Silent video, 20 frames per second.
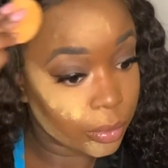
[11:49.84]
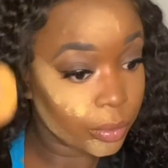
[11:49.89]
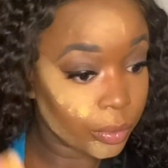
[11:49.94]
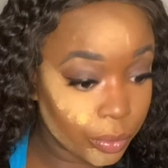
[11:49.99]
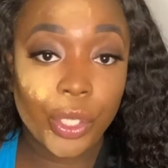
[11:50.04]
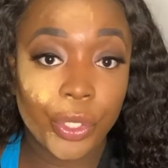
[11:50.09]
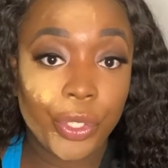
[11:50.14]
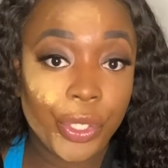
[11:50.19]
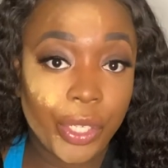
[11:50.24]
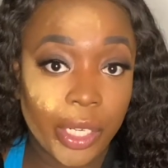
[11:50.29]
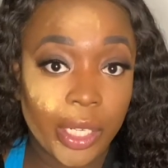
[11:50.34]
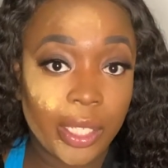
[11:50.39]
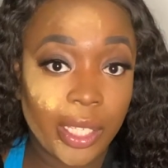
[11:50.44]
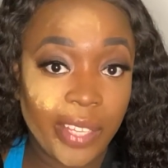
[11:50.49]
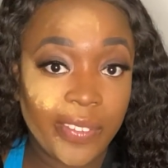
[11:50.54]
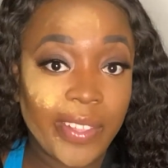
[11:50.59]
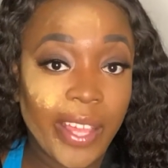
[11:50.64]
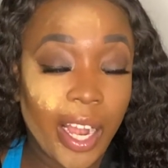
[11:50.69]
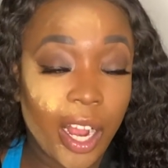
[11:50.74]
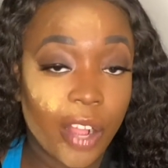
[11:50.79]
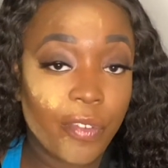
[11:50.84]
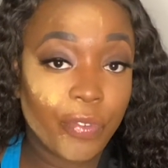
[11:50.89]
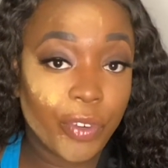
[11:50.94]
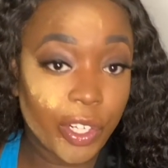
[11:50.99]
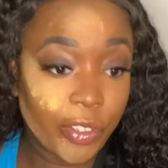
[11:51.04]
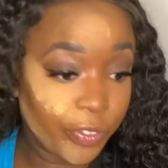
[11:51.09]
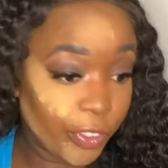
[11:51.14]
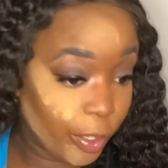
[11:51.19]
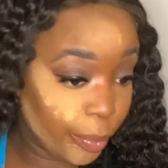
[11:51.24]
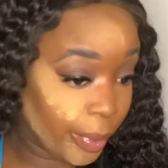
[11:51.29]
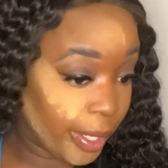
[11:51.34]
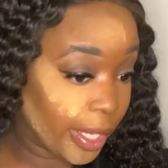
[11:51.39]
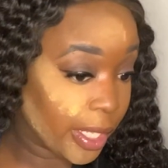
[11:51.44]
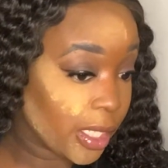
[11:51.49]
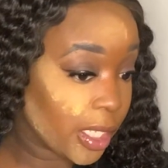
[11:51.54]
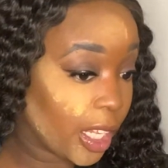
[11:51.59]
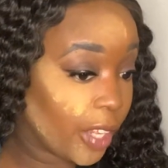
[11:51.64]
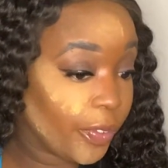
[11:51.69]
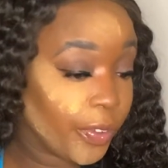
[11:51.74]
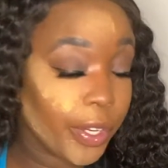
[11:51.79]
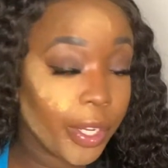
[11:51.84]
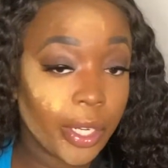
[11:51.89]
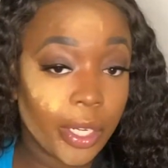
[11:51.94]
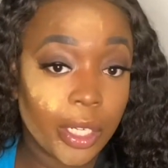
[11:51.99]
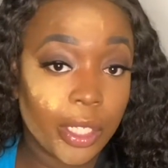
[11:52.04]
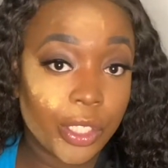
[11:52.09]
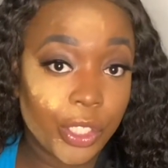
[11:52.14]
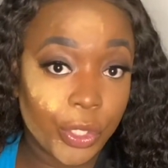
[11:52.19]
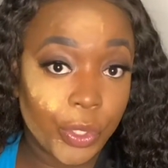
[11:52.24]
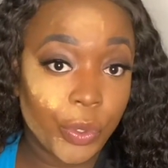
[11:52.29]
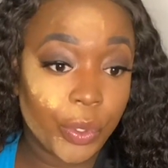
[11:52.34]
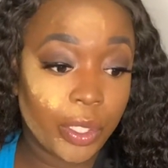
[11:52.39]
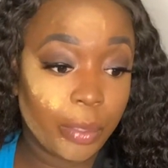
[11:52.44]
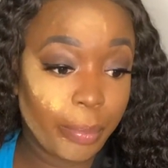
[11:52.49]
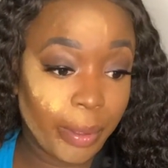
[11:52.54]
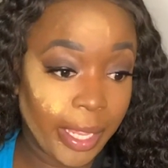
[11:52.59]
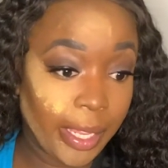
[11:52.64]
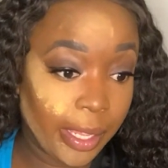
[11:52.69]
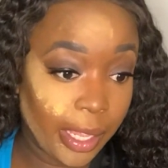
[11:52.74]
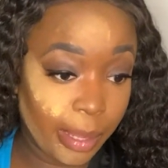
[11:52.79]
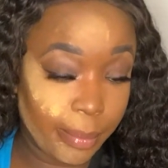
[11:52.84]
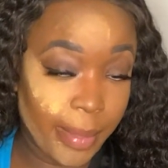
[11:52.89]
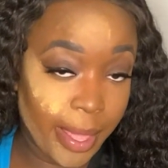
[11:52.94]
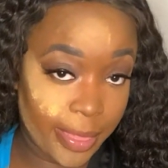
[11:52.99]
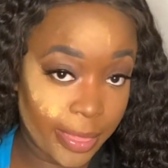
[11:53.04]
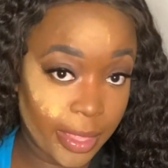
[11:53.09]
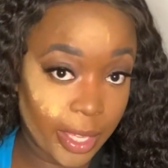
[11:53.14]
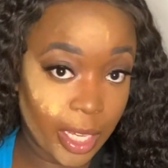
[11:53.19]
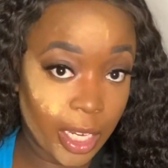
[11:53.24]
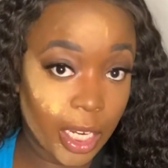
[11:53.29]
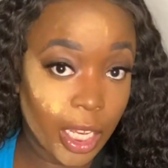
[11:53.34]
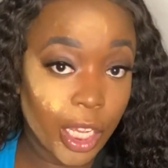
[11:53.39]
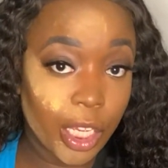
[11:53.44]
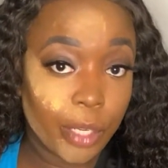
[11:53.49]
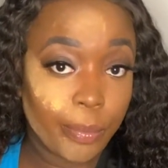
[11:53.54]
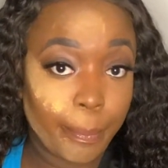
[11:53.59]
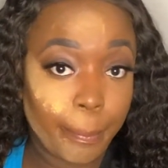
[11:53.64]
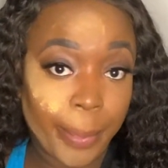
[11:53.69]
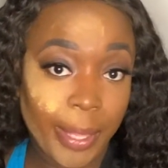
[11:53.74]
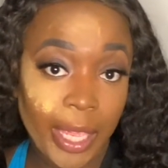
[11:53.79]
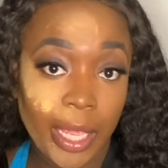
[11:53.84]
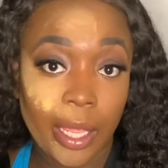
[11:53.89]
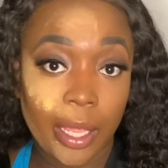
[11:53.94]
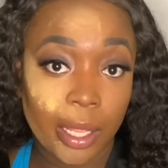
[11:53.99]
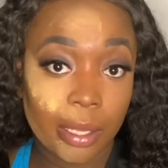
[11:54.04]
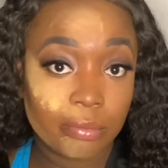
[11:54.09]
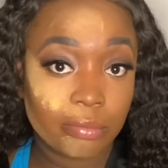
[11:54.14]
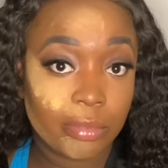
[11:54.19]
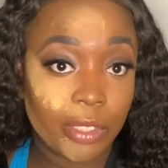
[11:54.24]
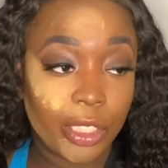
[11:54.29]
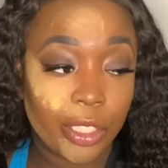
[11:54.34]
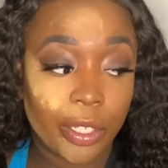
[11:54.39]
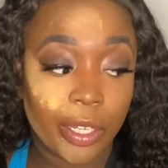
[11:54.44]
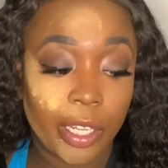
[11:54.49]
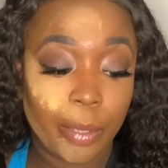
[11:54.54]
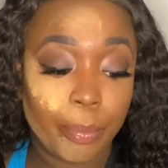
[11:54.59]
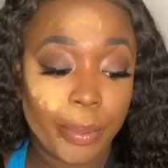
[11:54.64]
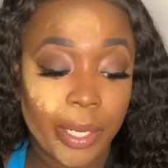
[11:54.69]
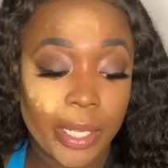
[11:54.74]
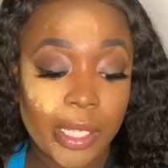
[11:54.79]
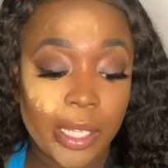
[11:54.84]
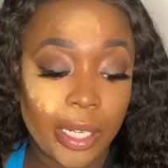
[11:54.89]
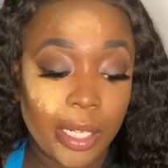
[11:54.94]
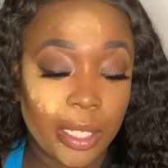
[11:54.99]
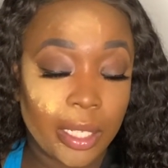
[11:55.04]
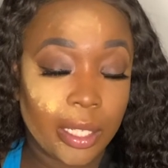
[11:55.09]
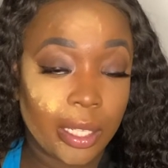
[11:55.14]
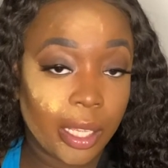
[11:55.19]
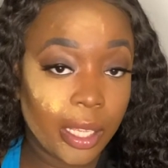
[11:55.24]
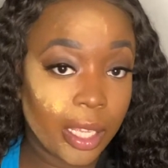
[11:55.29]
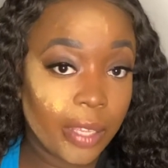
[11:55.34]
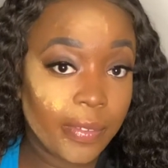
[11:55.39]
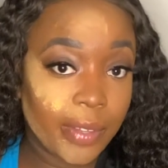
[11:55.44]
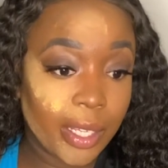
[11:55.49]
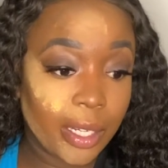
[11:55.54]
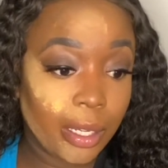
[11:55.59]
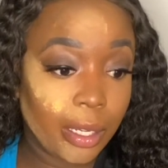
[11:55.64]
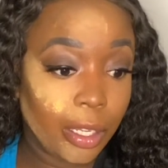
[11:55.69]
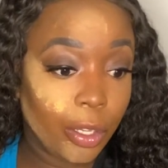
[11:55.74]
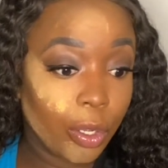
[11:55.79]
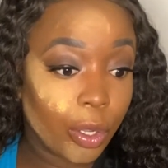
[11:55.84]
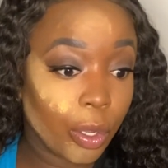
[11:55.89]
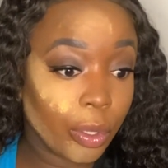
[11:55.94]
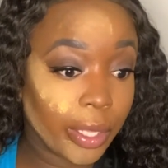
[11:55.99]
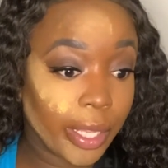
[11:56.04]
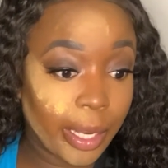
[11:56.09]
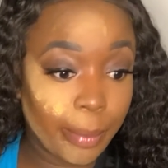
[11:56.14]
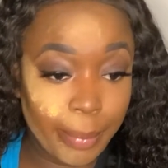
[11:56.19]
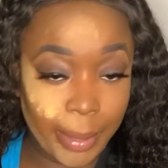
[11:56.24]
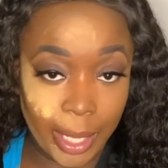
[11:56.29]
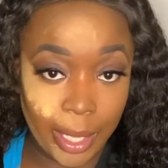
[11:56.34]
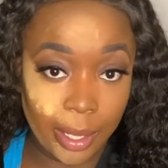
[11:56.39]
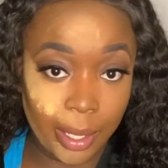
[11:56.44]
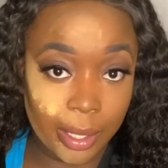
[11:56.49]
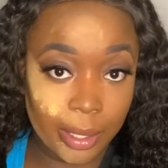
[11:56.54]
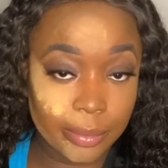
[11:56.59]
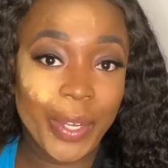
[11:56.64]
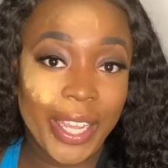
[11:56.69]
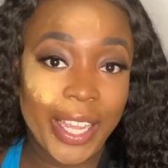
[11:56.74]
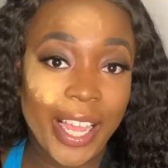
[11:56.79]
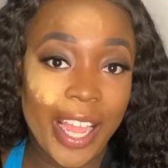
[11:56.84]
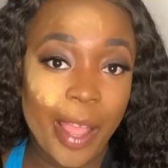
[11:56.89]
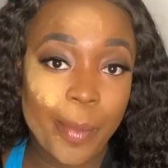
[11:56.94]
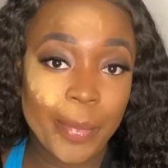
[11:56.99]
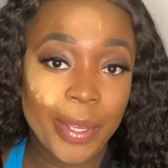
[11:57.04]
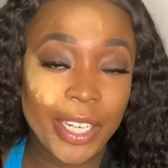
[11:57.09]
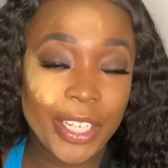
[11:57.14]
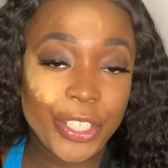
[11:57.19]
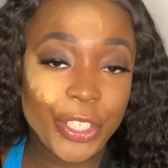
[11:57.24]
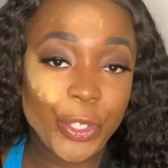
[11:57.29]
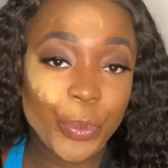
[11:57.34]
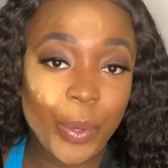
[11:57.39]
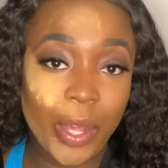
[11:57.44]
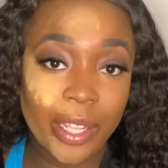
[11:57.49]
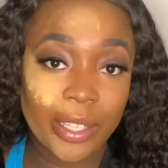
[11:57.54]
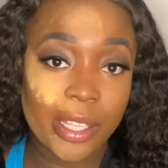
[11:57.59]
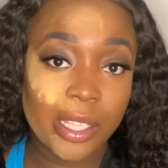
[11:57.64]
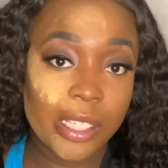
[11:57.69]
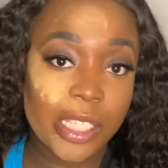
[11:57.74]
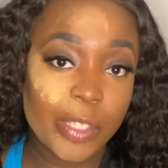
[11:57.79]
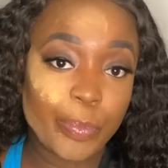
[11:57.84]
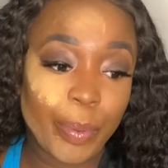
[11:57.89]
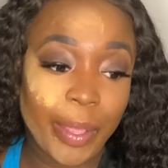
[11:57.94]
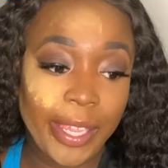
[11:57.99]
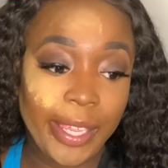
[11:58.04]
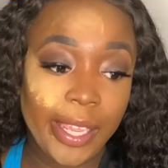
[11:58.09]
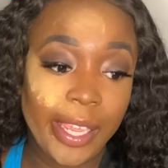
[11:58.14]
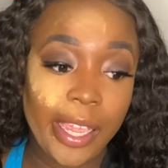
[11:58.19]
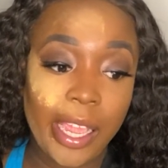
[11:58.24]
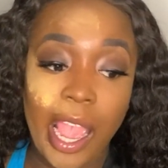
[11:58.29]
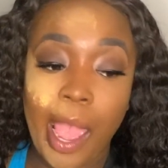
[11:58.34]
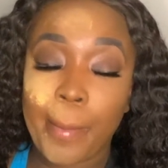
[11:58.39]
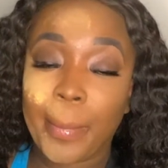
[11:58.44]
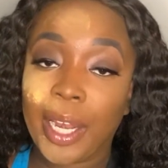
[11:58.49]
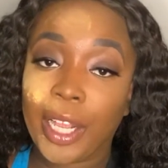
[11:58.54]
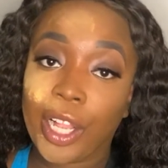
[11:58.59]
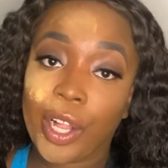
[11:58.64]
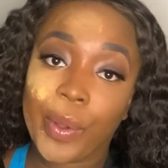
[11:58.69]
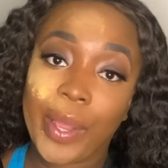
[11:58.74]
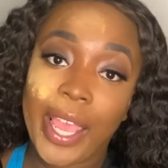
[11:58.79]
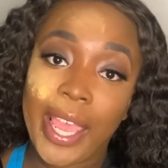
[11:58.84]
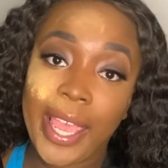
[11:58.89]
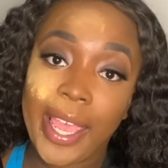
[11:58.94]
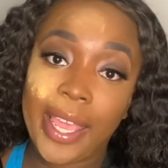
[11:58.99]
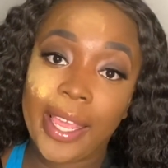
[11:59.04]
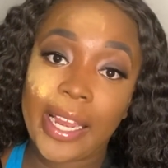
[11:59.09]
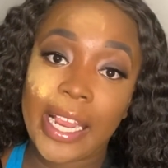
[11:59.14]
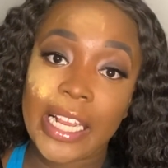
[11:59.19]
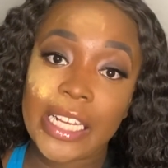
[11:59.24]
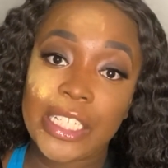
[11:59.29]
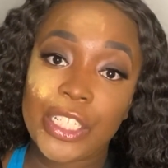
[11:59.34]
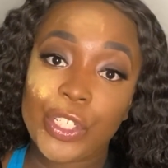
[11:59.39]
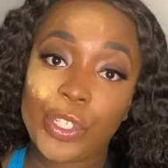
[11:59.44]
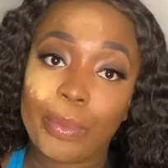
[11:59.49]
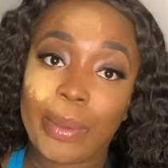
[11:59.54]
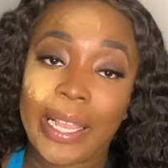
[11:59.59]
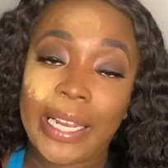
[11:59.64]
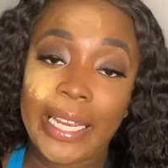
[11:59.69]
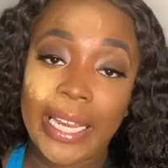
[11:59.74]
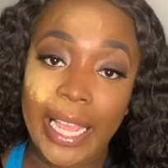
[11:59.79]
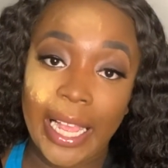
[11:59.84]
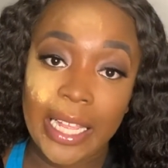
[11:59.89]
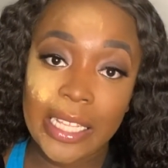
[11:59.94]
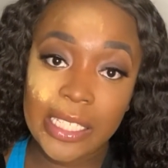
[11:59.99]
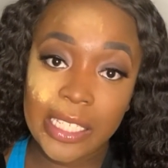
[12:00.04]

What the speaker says: So you're gonna leave that on for a few minutes if you're gonna do the baking method. Bake, you know how you put it in the oven, you're gonna let it bake. What I'm gonna do while this is baking, I'm gonna go ahead and do my next